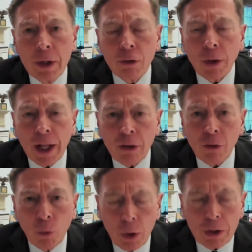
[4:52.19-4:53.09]
So
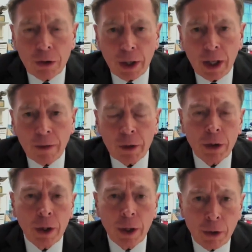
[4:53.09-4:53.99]
that's one
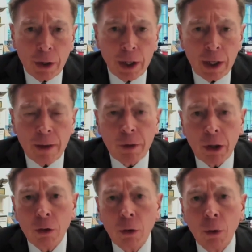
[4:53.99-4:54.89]
dynamic. The other
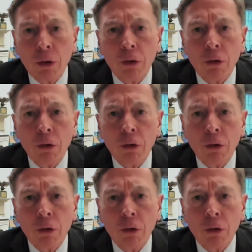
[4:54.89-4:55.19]
dynamic, of course,